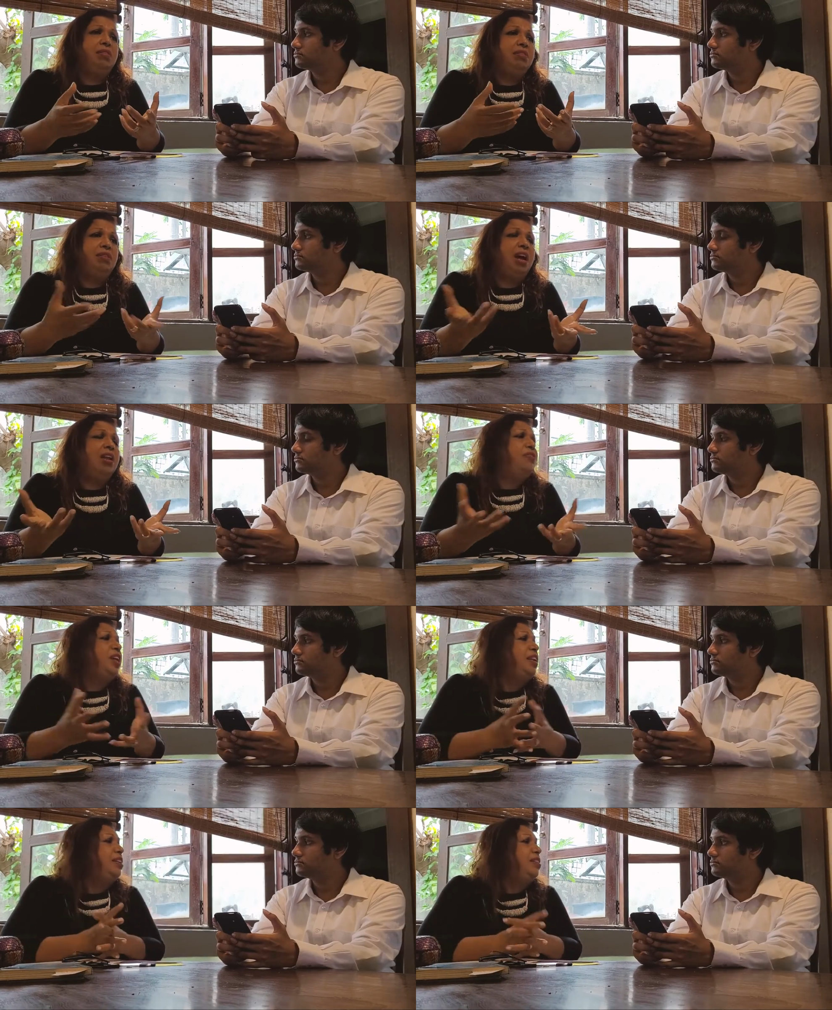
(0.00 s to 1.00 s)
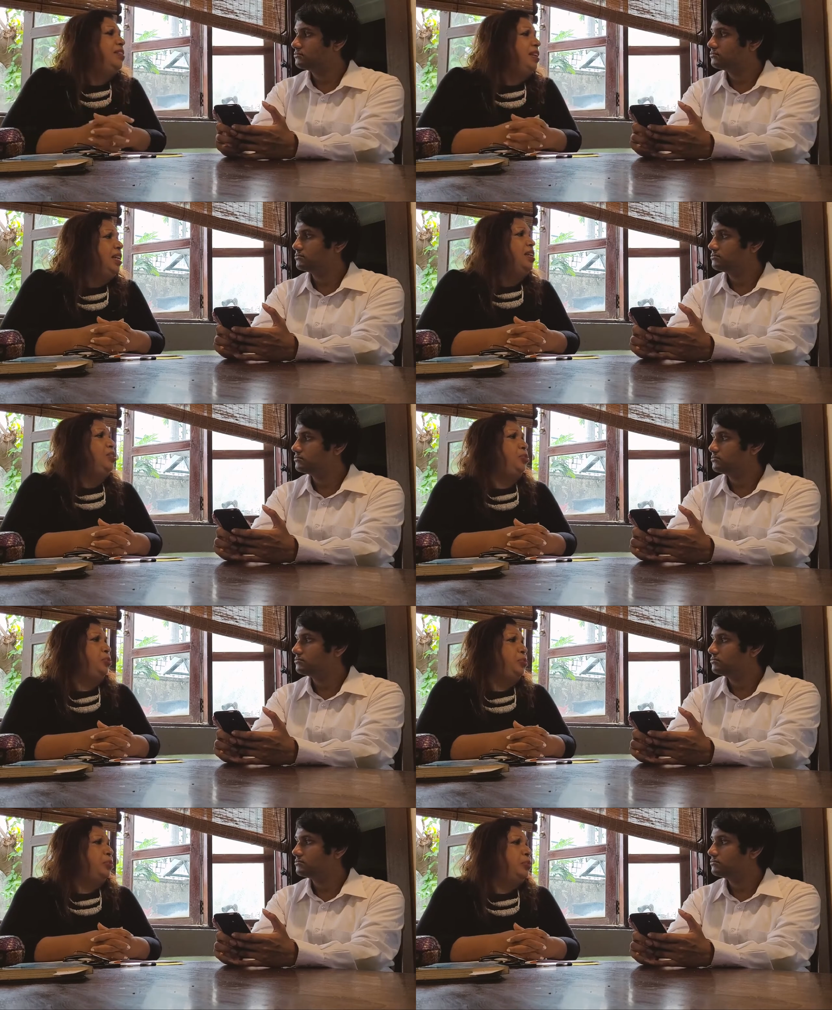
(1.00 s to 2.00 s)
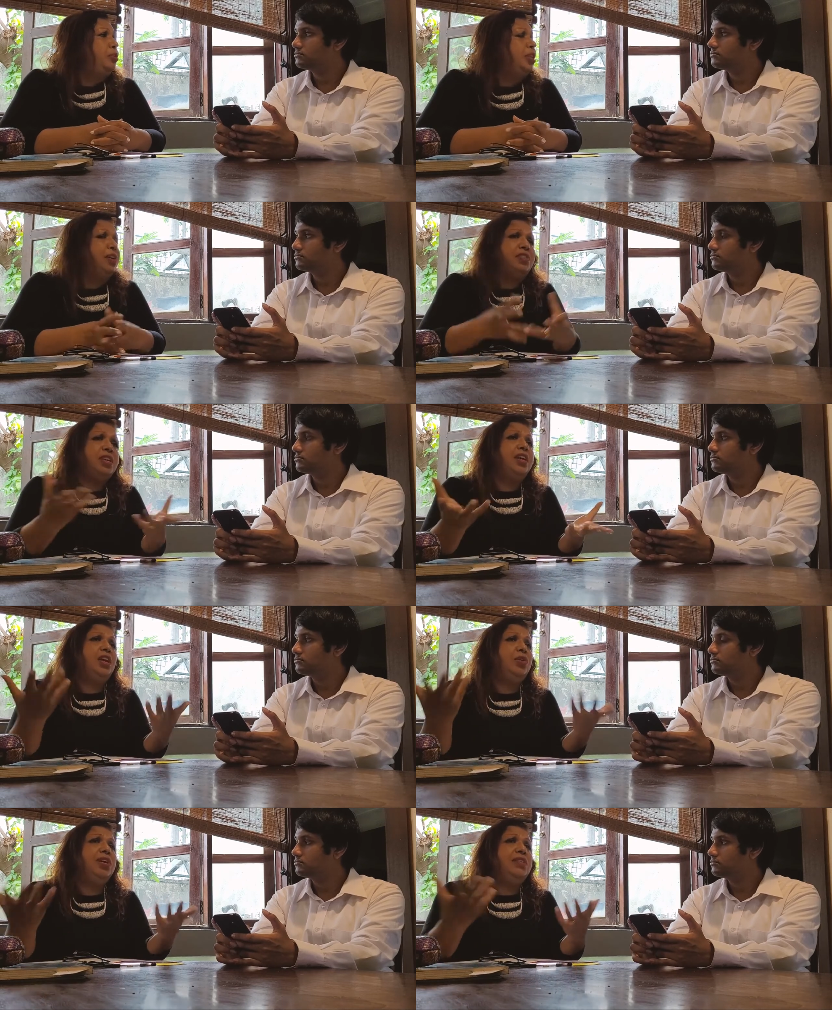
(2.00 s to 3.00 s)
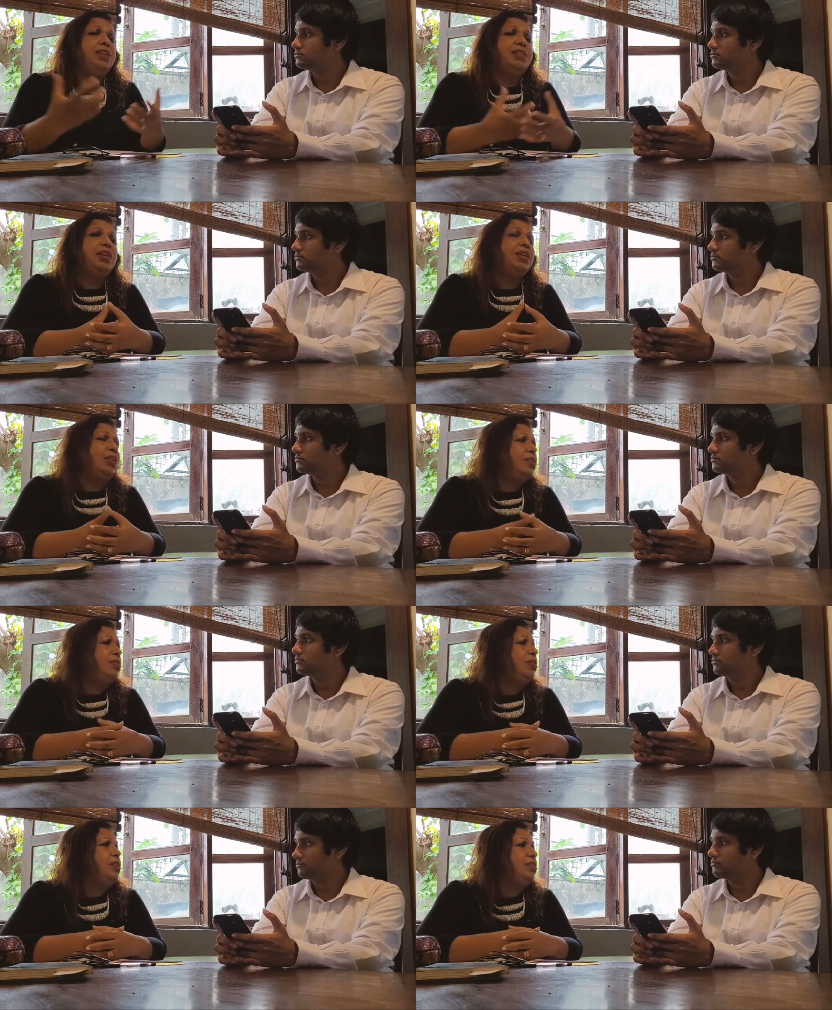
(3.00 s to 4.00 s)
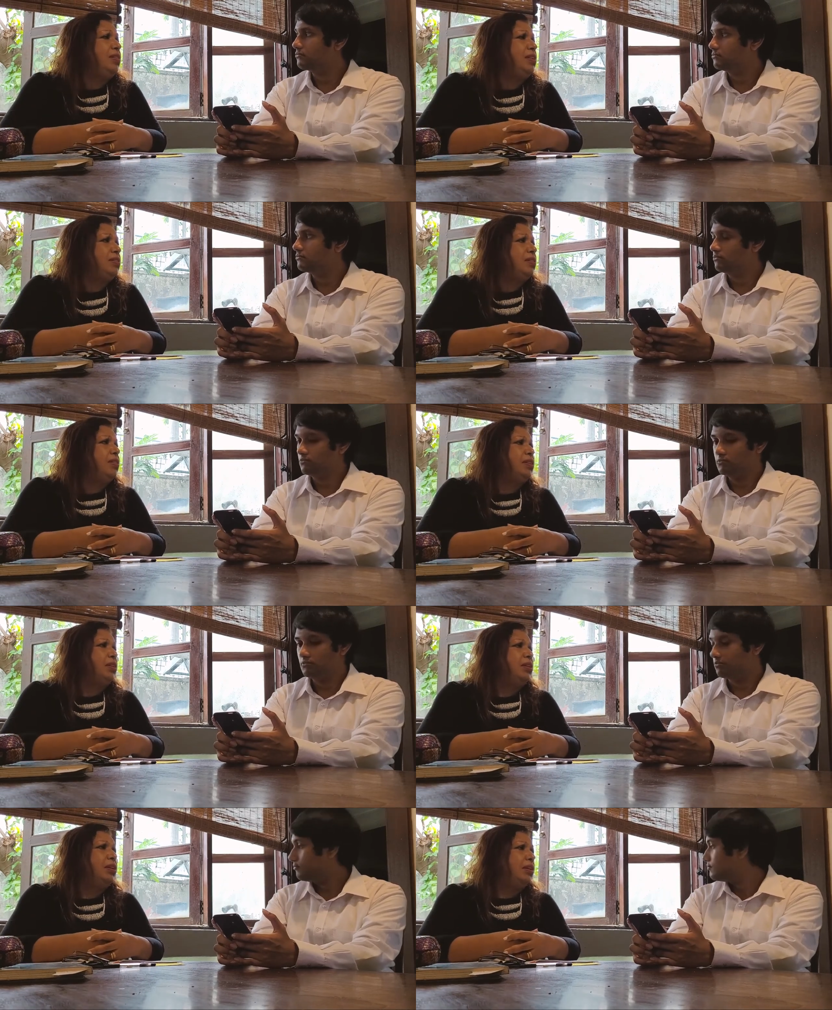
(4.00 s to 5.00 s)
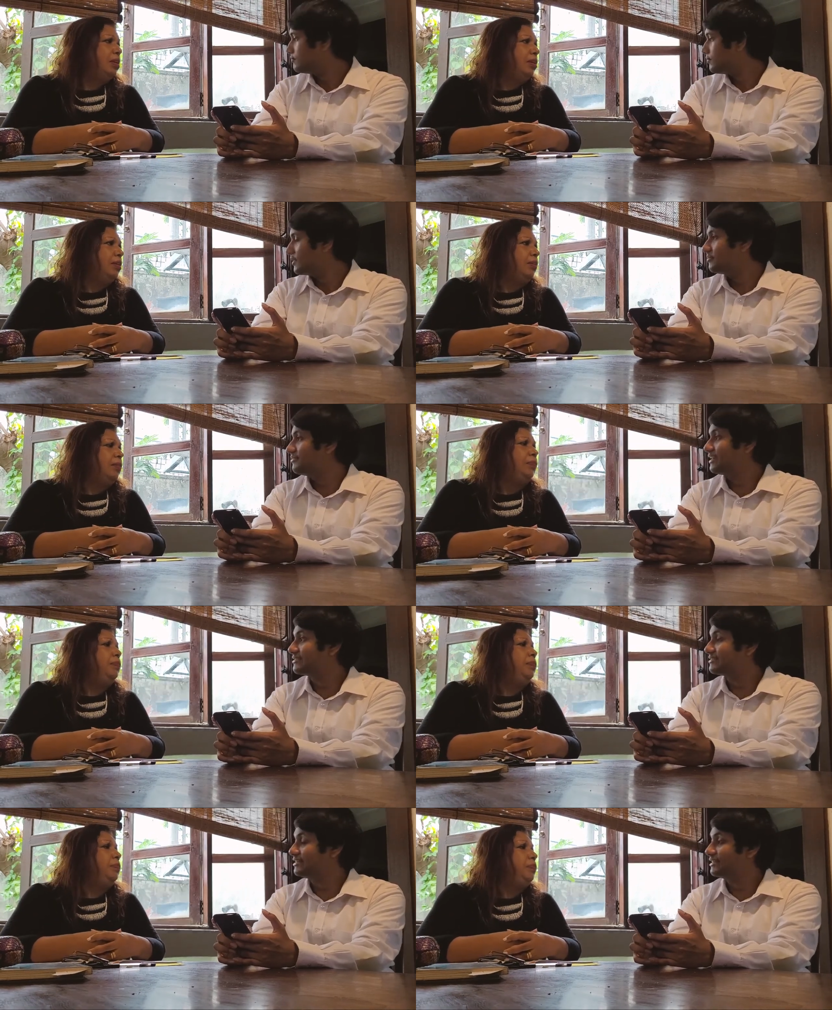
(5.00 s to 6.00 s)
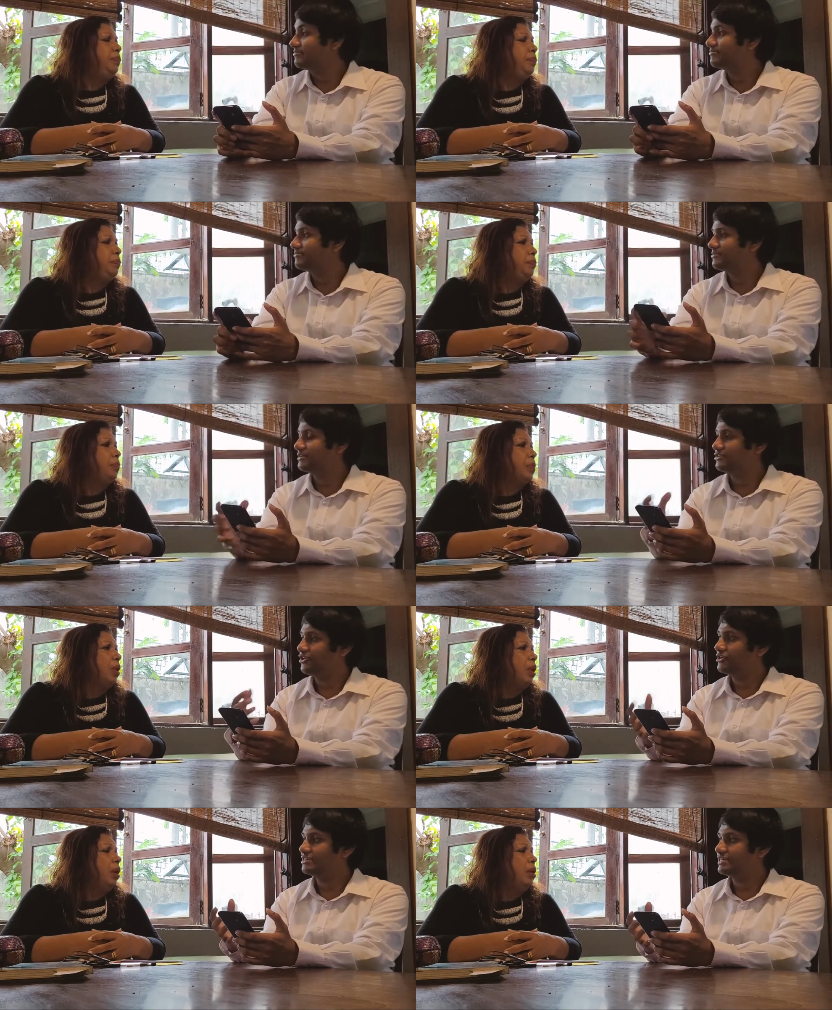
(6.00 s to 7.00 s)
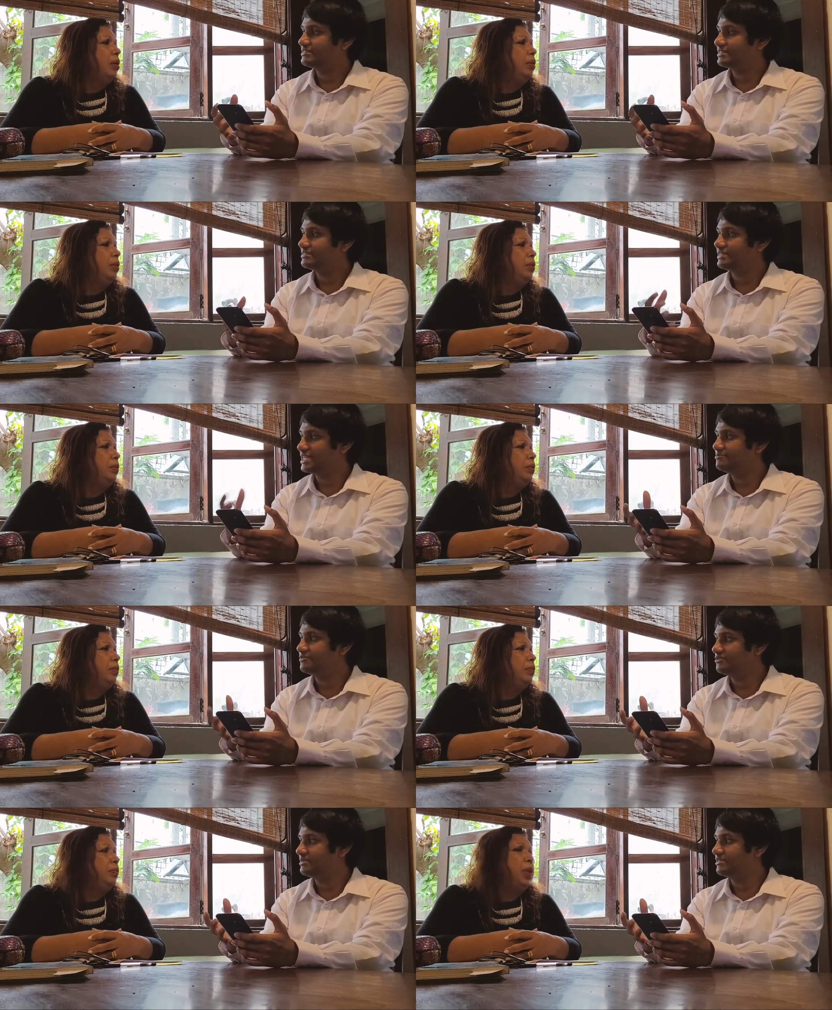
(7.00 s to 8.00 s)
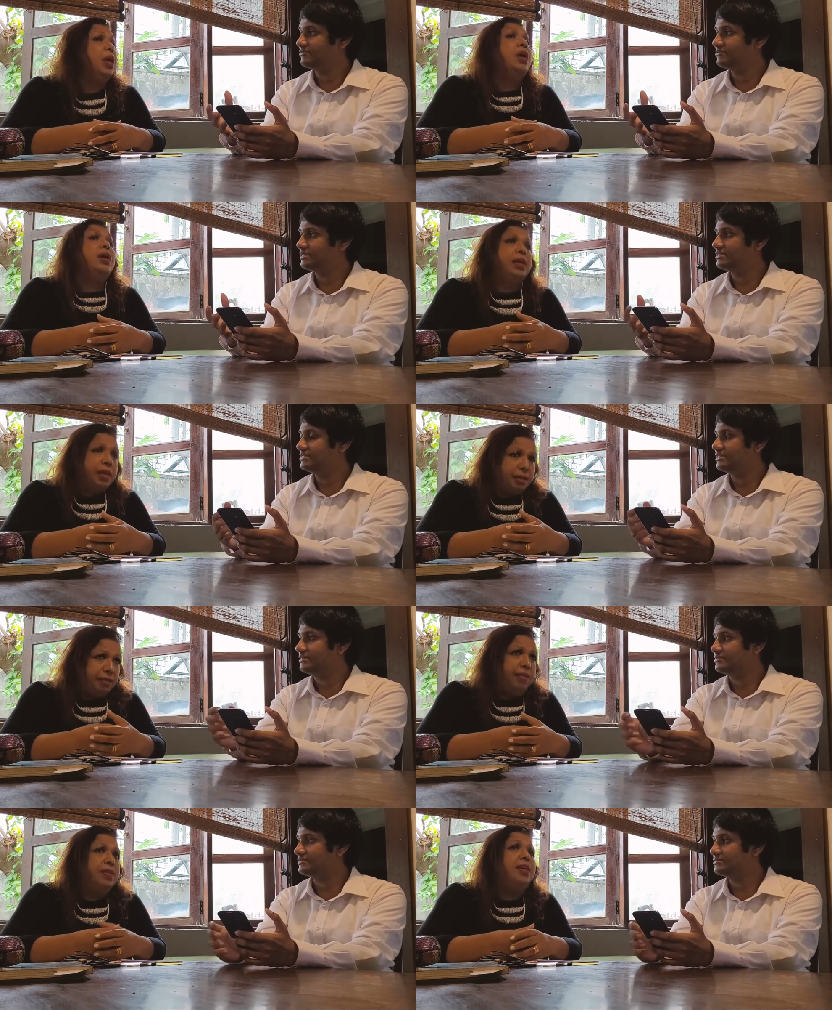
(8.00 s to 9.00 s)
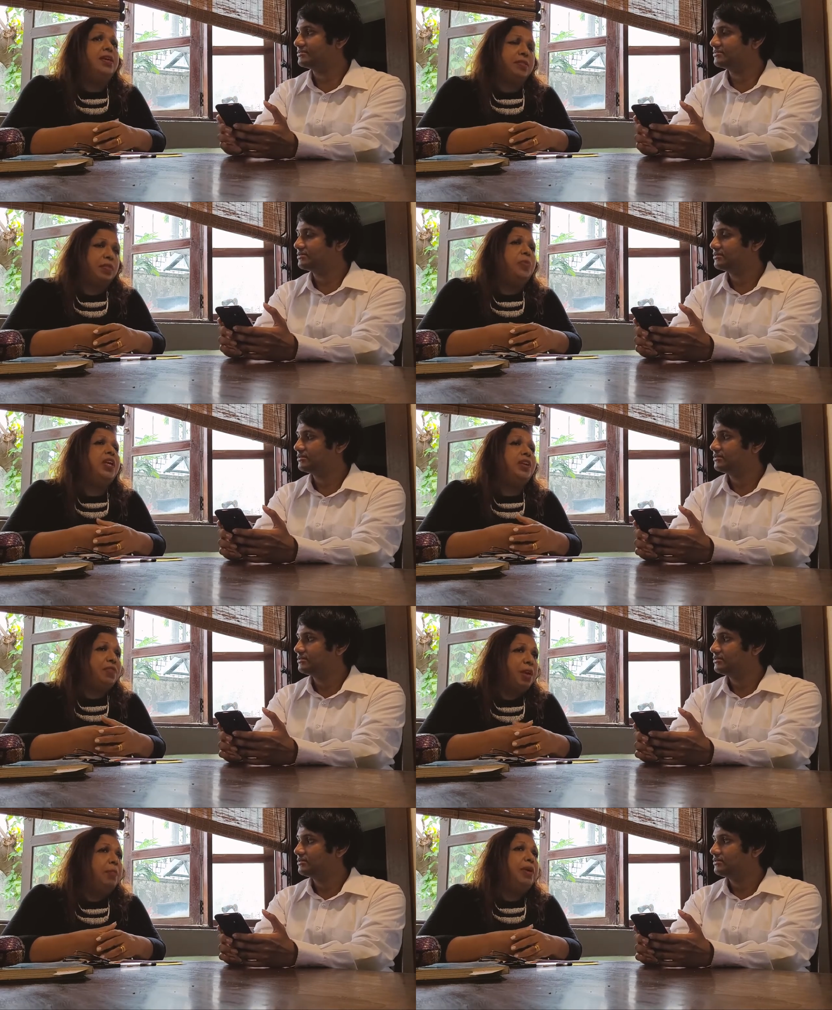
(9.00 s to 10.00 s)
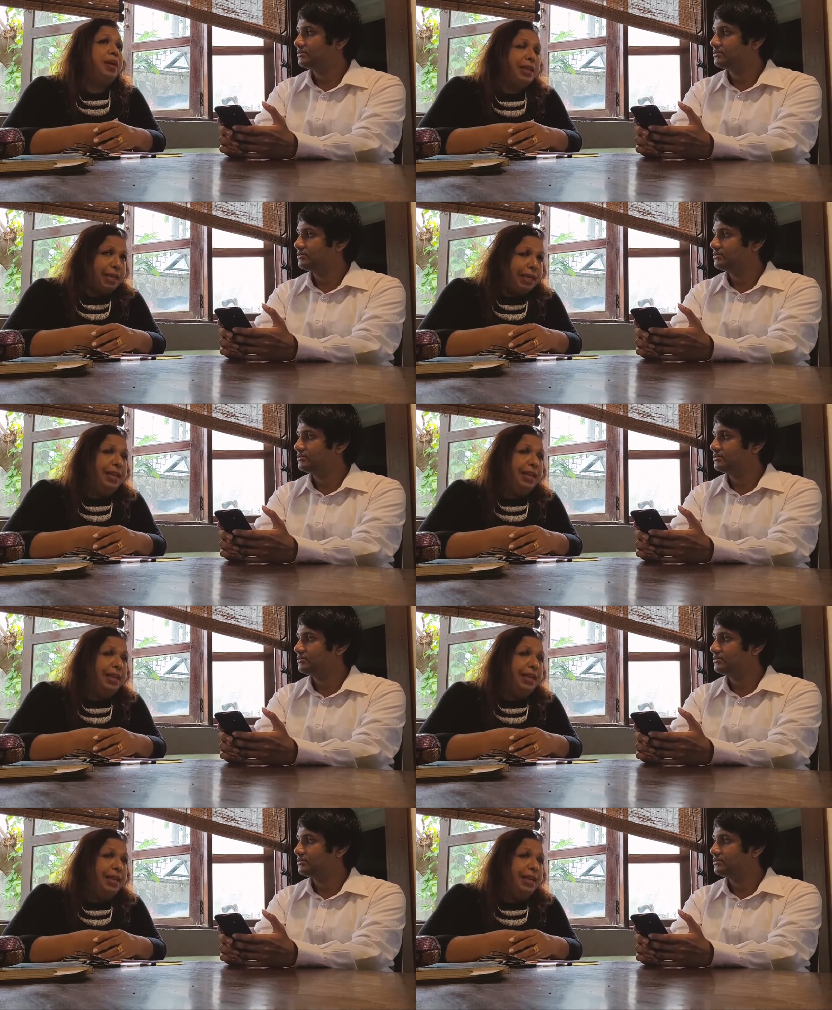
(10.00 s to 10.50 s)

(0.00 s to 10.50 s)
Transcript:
Speaker 1: None of that is adhered to. They have circulars and circulars on these things.
Speaker 2: But uh, your organization helps women in
Speaker 1: this Yes, case. yes. We give them uh, legal